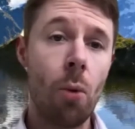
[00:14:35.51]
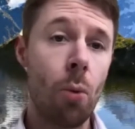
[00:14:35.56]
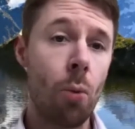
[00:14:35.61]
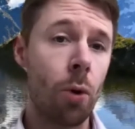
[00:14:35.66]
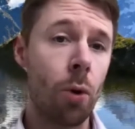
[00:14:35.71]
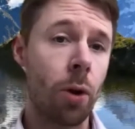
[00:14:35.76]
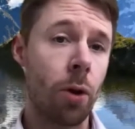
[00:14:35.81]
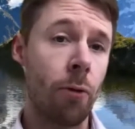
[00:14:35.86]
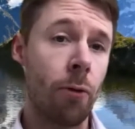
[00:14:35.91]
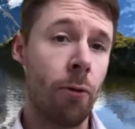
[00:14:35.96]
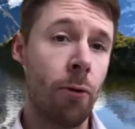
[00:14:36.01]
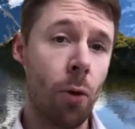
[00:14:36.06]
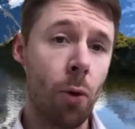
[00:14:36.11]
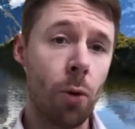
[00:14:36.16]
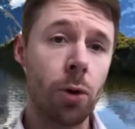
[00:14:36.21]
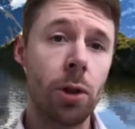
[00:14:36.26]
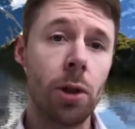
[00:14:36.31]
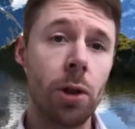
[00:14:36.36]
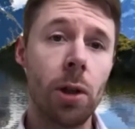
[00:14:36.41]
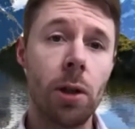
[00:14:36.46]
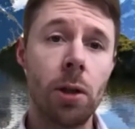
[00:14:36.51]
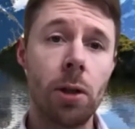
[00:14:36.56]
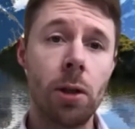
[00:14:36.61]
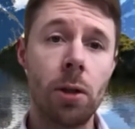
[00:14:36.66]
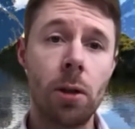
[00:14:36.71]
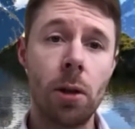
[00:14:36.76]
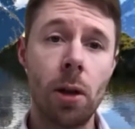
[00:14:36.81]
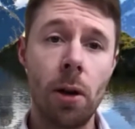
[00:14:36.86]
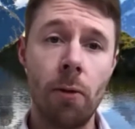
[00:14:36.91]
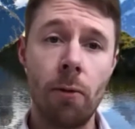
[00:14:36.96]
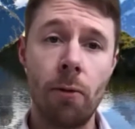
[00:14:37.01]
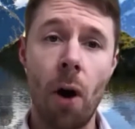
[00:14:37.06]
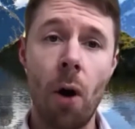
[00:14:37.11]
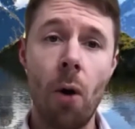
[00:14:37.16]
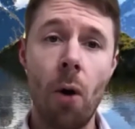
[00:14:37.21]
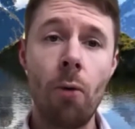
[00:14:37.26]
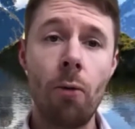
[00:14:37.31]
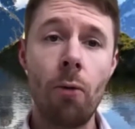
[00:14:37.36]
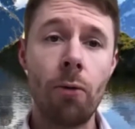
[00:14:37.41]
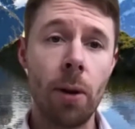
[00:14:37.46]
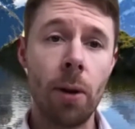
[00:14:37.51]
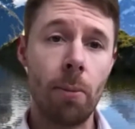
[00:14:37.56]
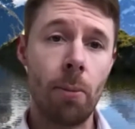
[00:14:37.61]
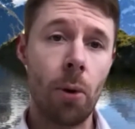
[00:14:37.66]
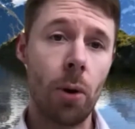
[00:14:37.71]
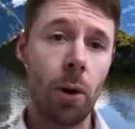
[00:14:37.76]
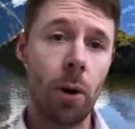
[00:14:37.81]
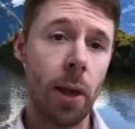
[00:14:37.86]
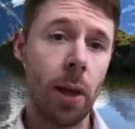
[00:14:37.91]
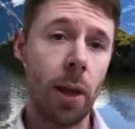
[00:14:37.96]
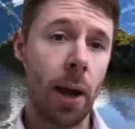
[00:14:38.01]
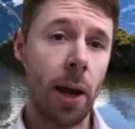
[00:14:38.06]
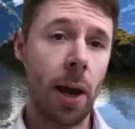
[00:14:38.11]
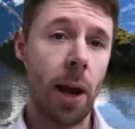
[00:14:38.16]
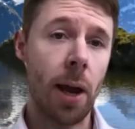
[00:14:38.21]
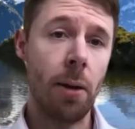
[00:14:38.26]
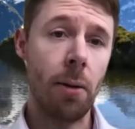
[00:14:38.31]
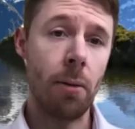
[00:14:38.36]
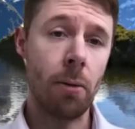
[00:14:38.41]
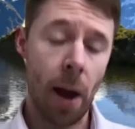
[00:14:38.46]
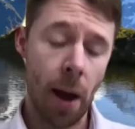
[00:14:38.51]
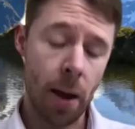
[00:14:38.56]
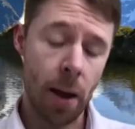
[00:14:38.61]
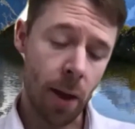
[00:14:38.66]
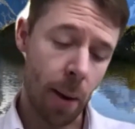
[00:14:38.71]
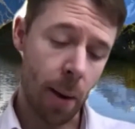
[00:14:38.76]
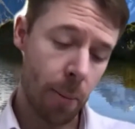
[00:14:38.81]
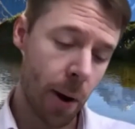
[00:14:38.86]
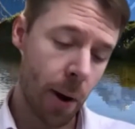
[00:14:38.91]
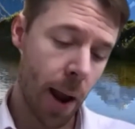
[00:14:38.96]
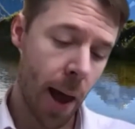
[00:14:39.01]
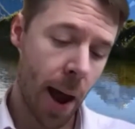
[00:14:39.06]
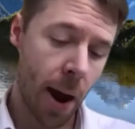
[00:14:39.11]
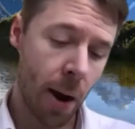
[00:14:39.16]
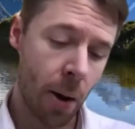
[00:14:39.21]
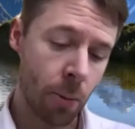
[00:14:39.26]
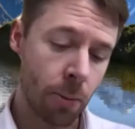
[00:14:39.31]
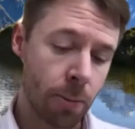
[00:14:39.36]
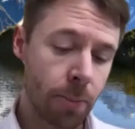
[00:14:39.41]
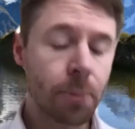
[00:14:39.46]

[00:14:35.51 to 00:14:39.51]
What are the forces involved in pulling that plow